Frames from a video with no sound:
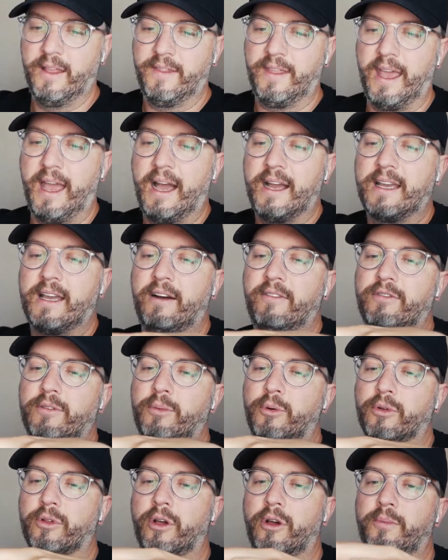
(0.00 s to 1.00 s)
They are
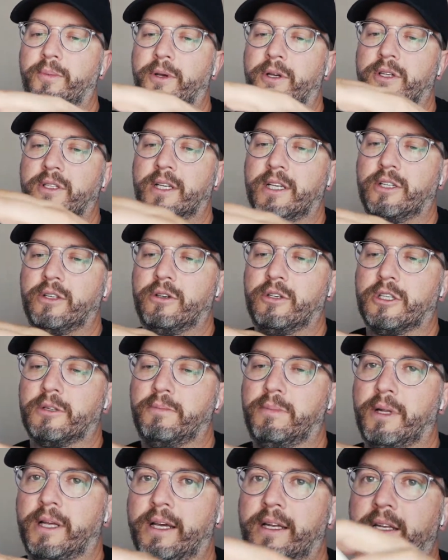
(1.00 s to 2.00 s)
comfortable though, because they do
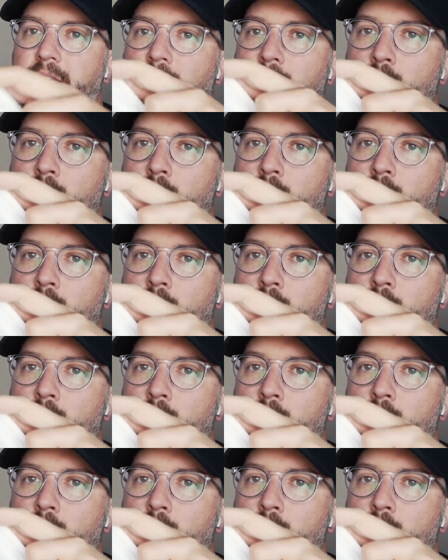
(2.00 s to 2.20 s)
split.